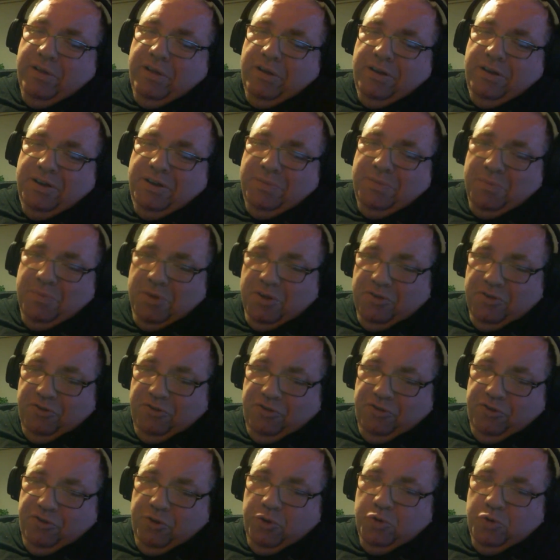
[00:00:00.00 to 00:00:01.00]
I'm not
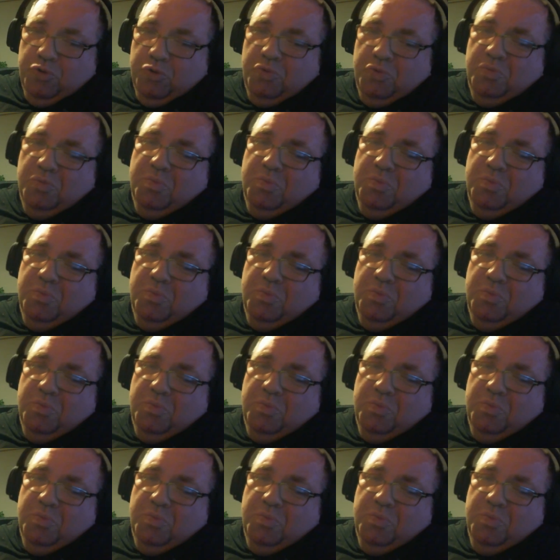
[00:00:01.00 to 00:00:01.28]
sure,